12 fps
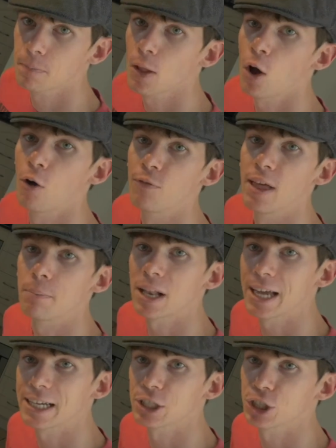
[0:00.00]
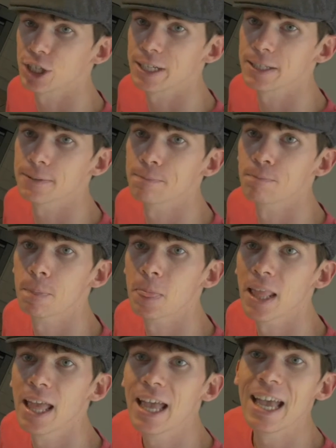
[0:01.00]
of their player sheet.
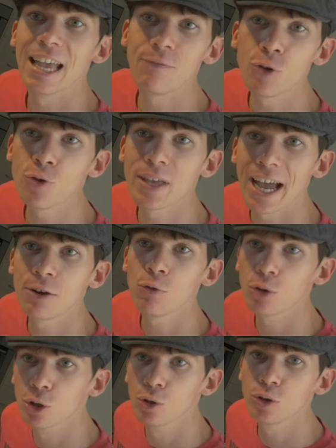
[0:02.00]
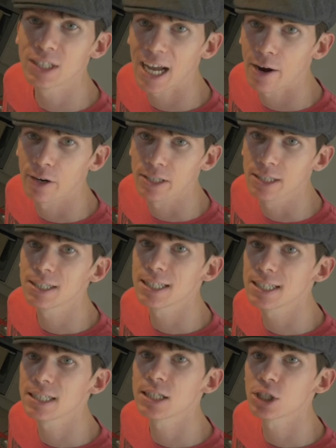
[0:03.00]
If you gain or lose characters,
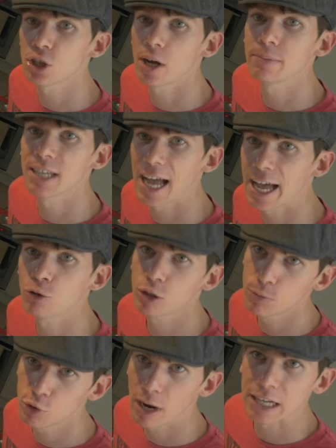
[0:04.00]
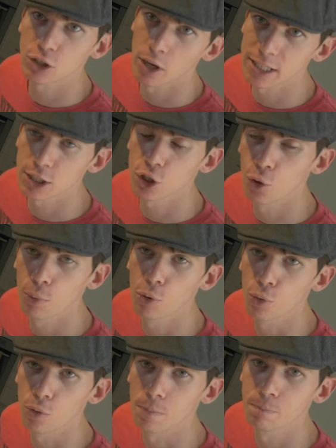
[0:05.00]
this is the time to add or subtract dice to your
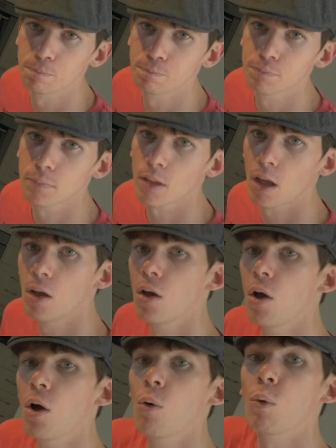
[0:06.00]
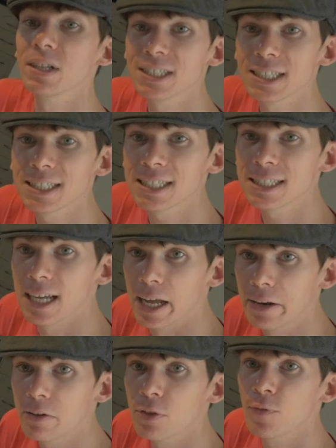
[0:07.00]
pool. Once this is
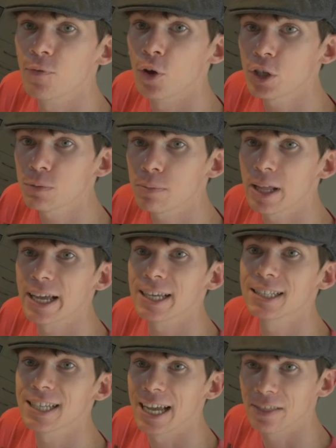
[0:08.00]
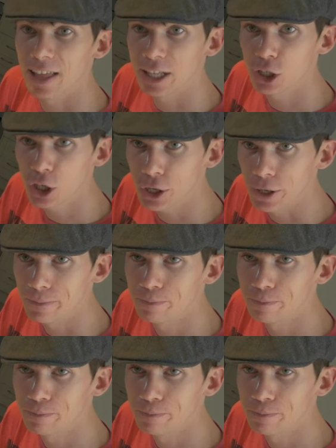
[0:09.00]
done, the first player can take their turn.